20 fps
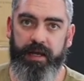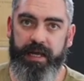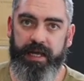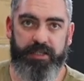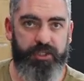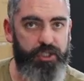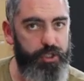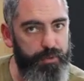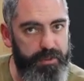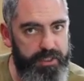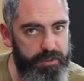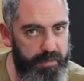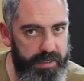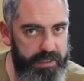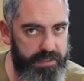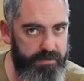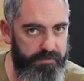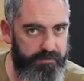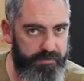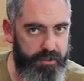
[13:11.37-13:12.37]
It's too
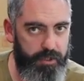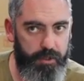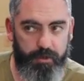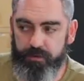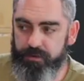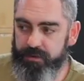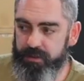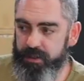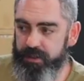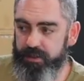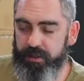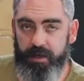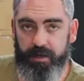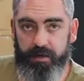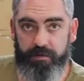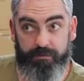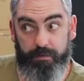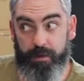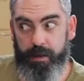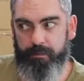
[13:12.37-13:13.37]
expensive to use this kind
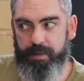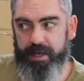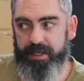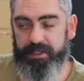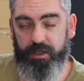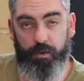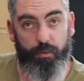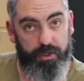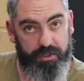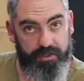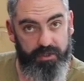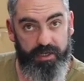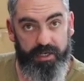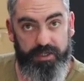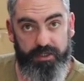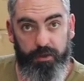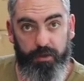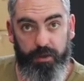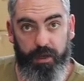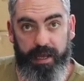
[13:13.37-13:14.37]
of amazing wash that I
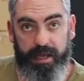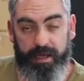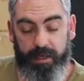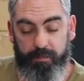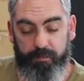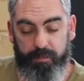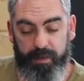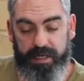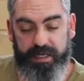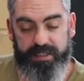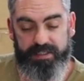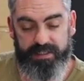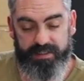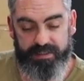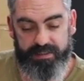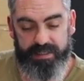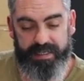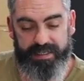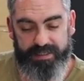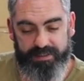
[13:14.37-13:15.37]
do like, but
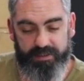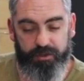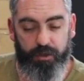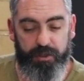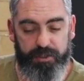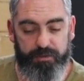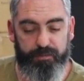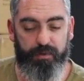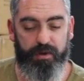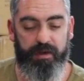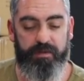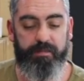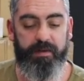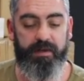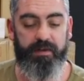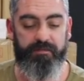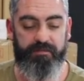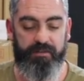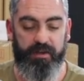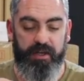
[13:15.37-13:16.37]
it's cost
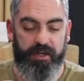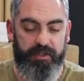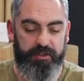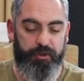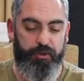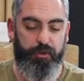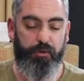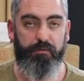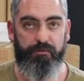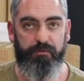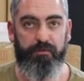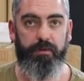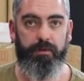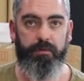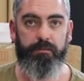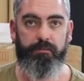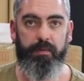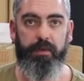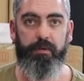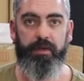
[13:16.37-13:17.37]
prohibitive to do full
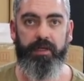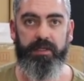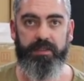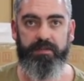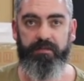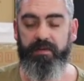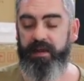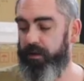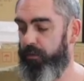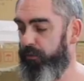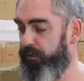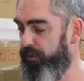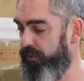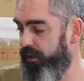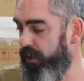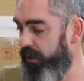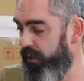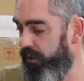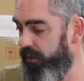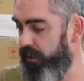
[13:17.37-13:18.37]
buildings of Hagglethorn
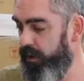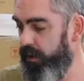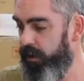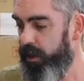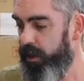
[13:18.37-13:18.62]
Hollow.